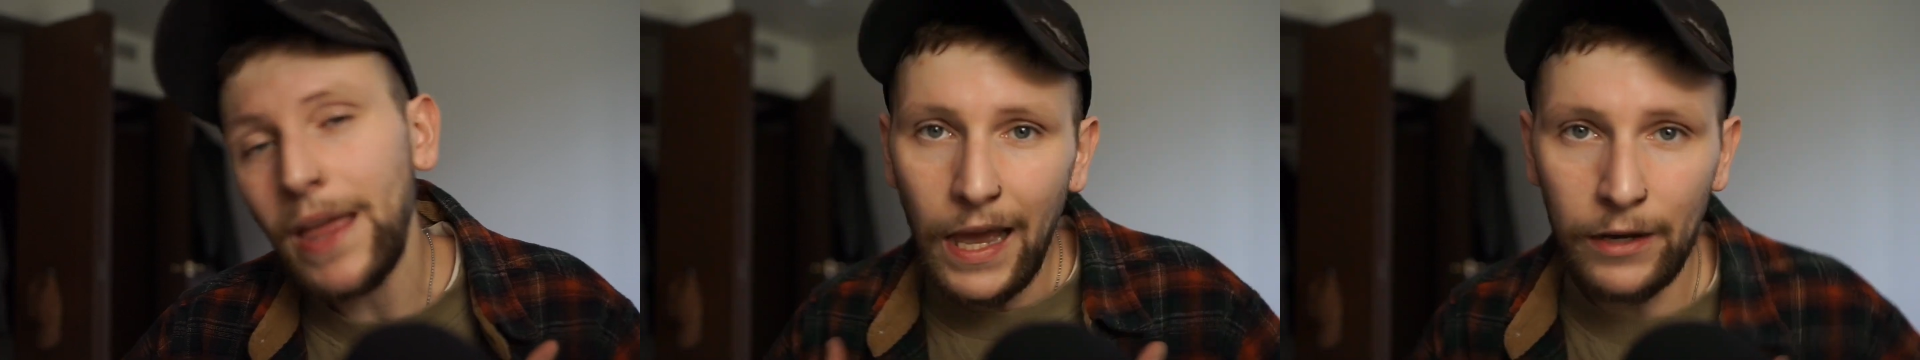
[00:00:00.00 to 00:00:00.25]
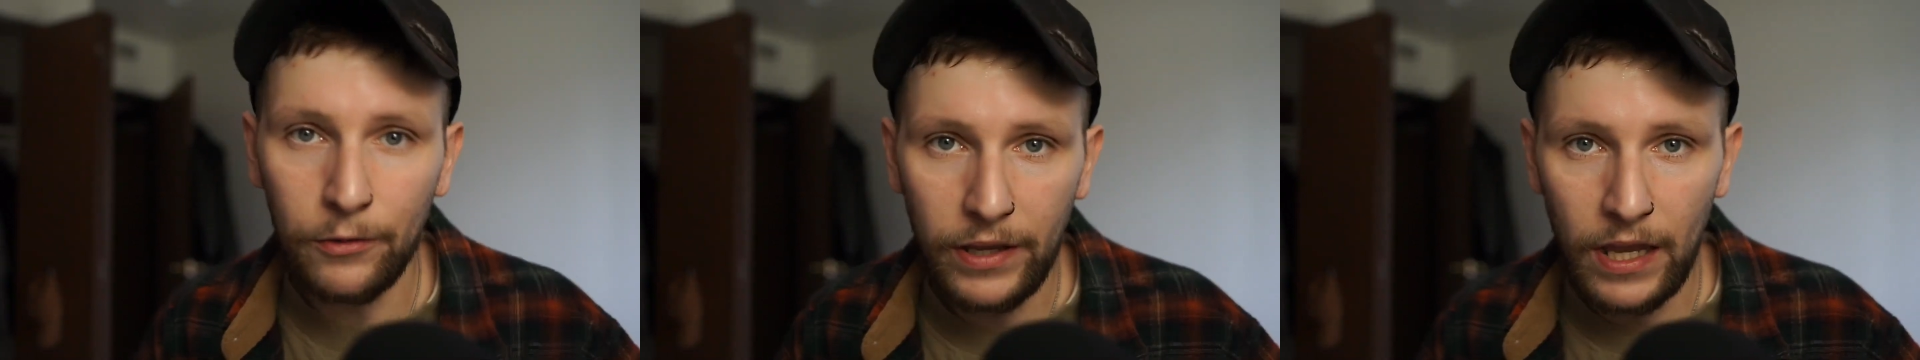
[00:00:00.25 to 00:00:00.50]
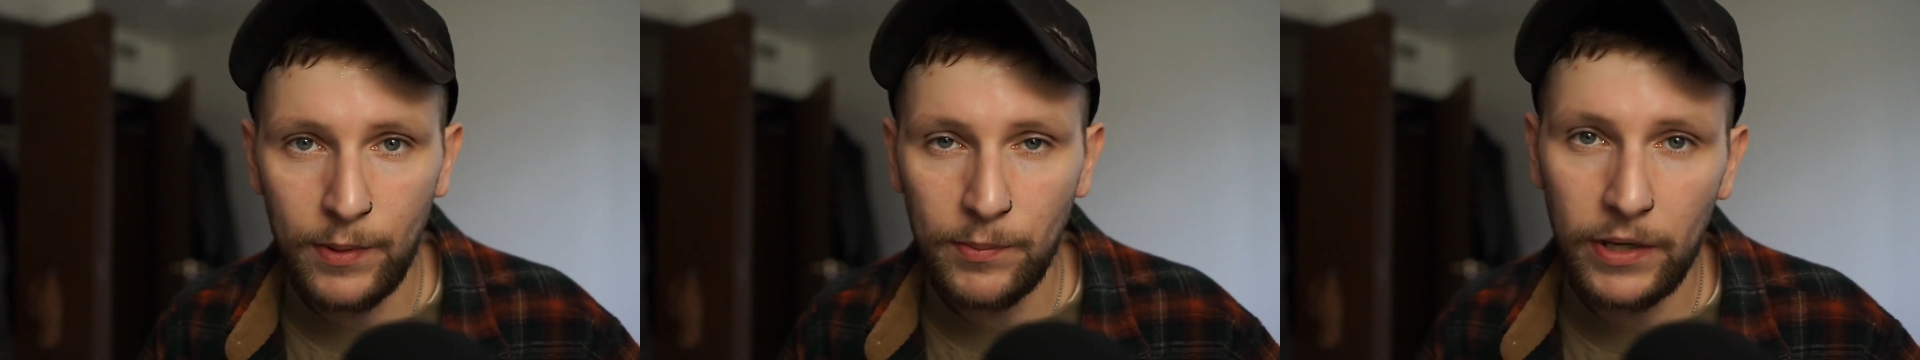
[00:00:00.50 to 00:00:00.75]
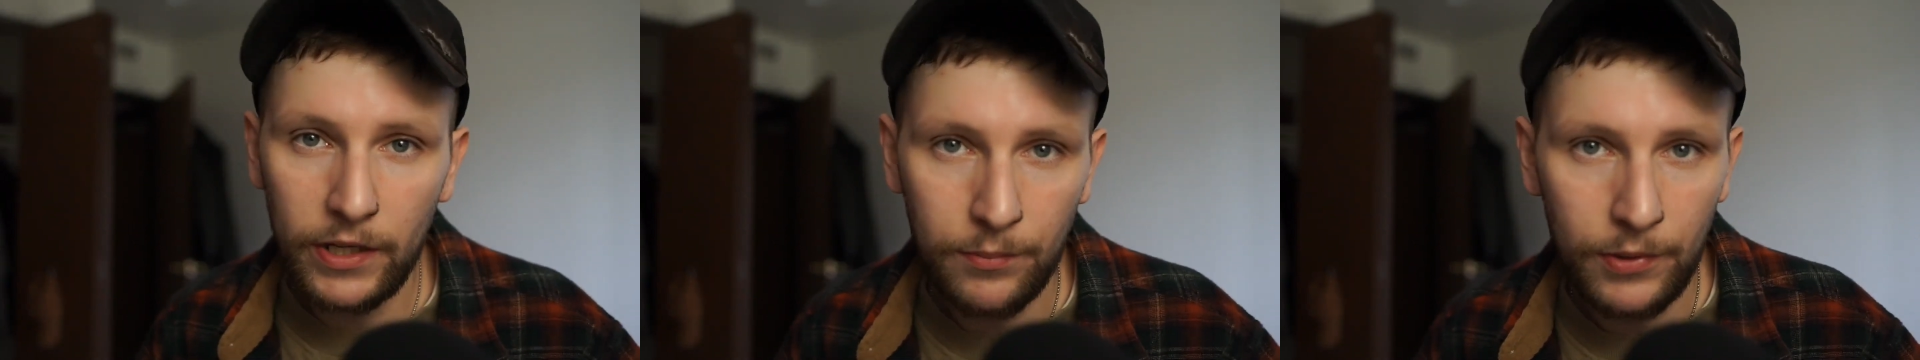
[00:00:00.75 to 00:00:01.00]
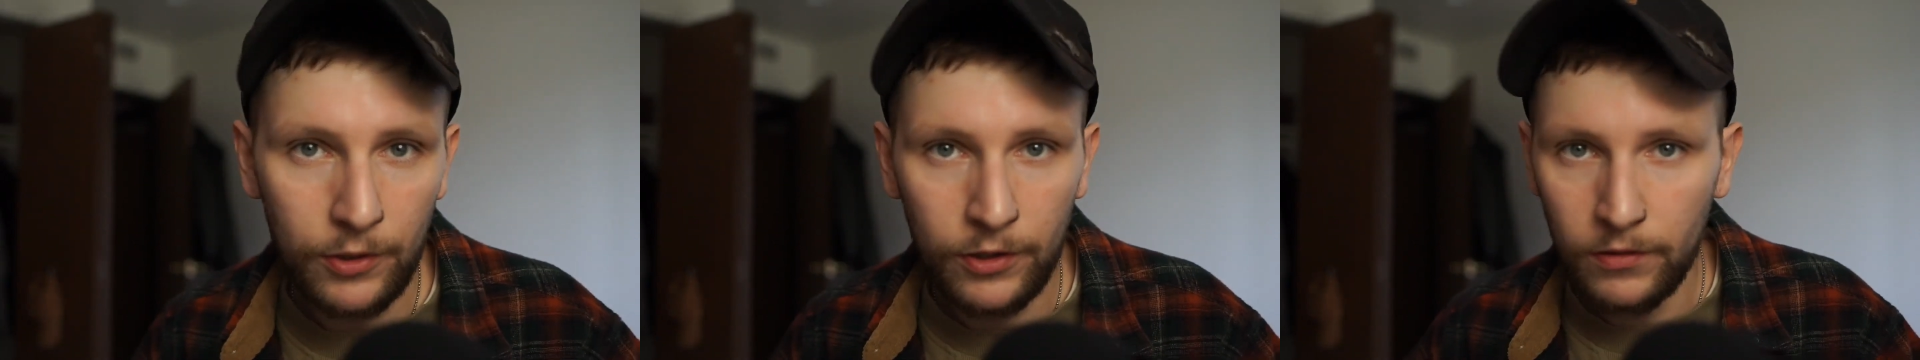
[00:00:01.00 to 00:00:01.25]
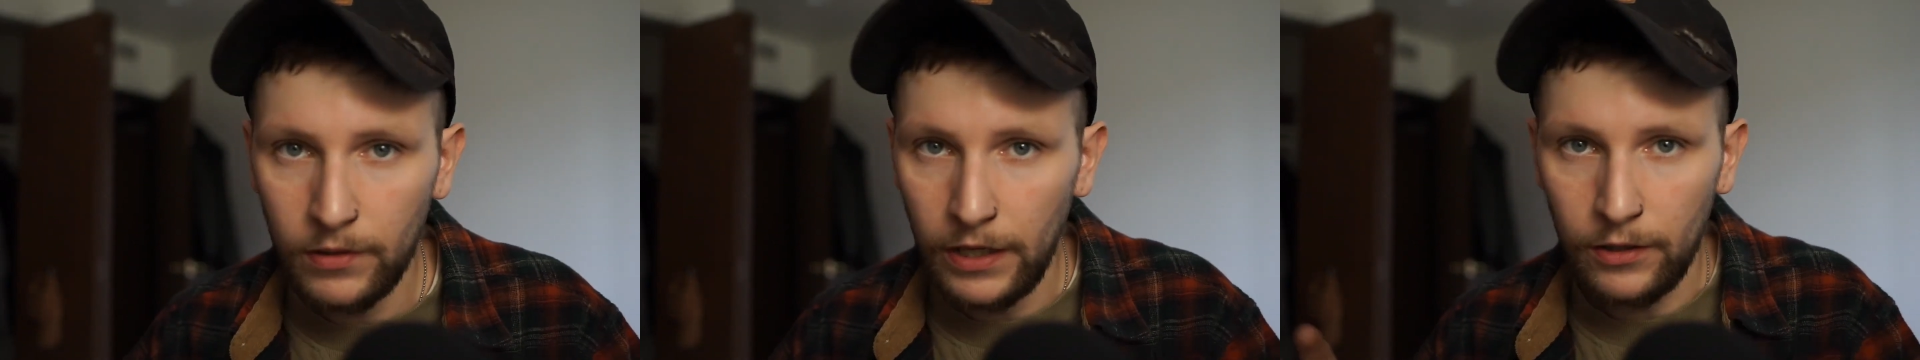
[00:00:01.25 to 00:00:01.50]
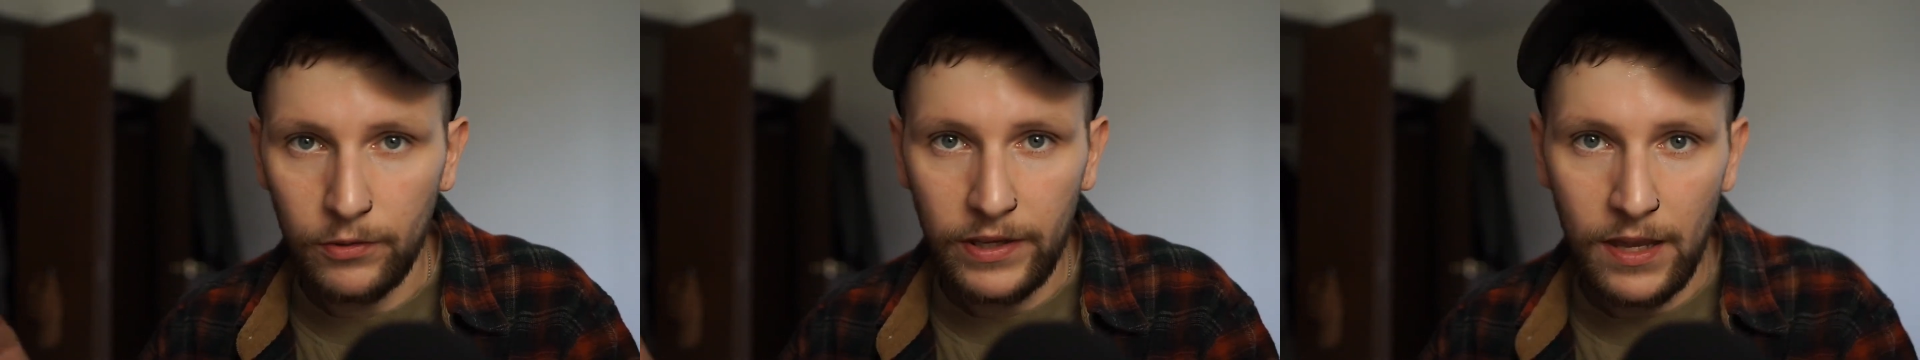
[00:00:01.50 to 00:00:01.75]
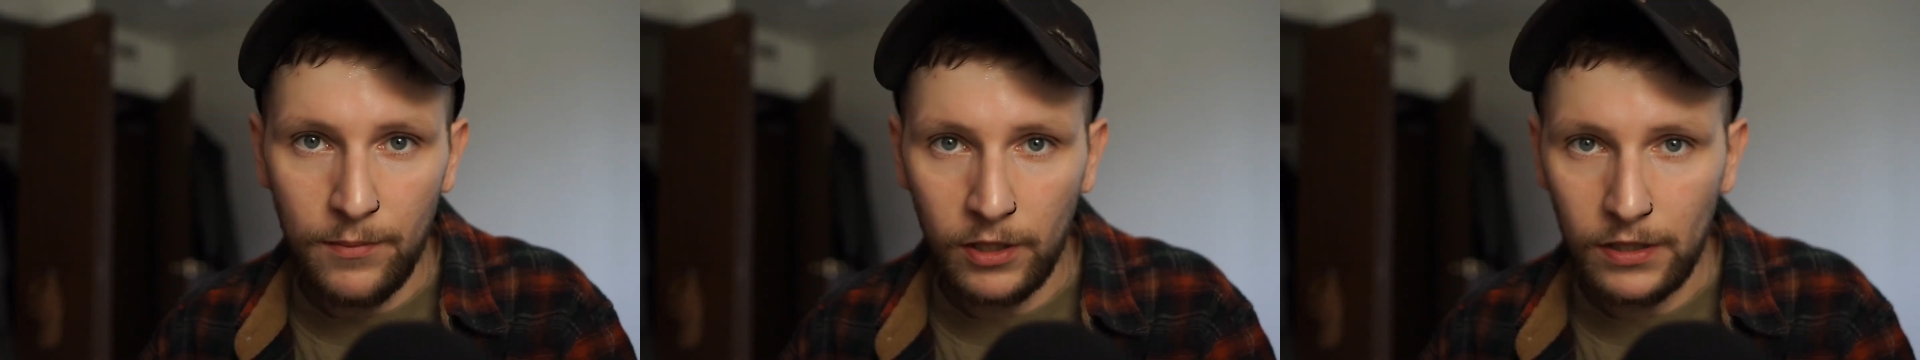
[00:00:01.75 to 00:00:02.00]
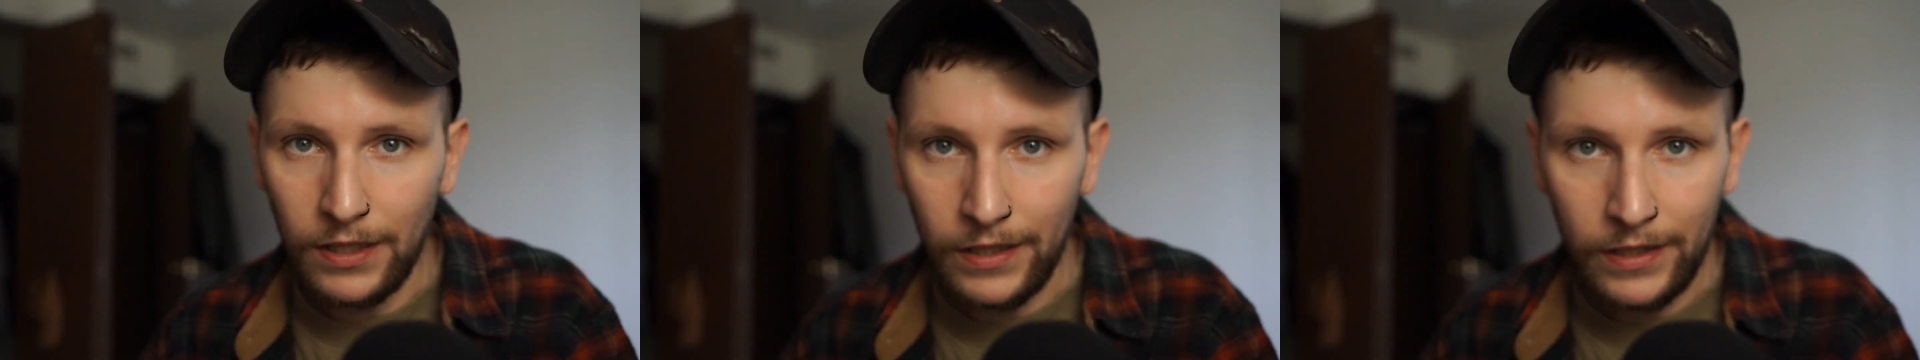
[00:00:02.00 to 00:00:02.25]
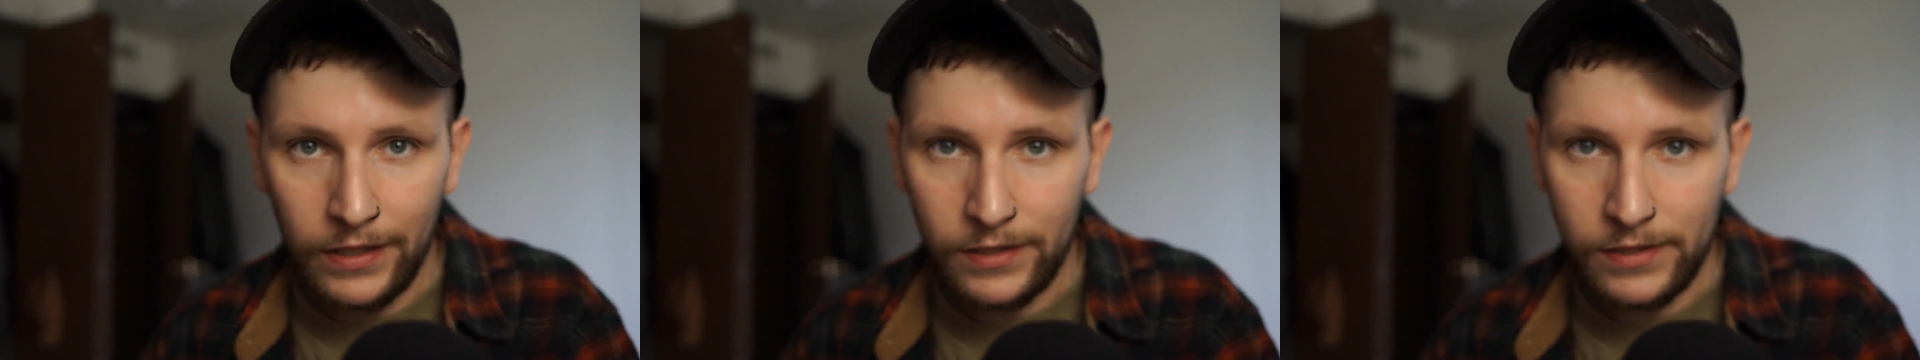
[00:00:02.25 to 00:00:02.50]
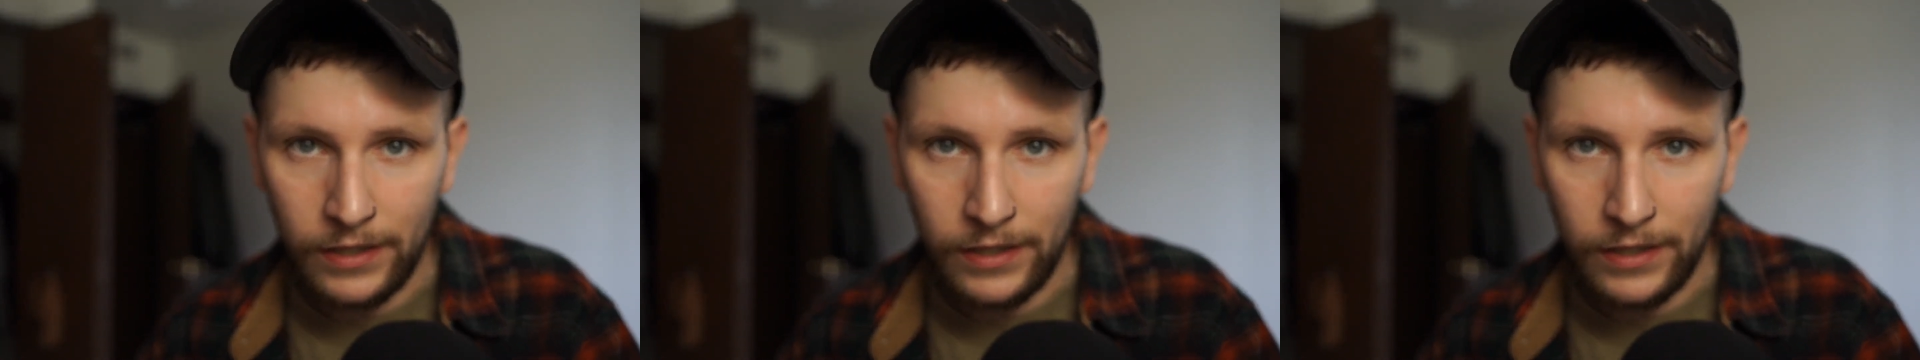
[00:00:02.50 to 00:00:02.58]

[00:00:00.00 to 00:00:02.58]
I don't game on my computer. I don't game on Linux.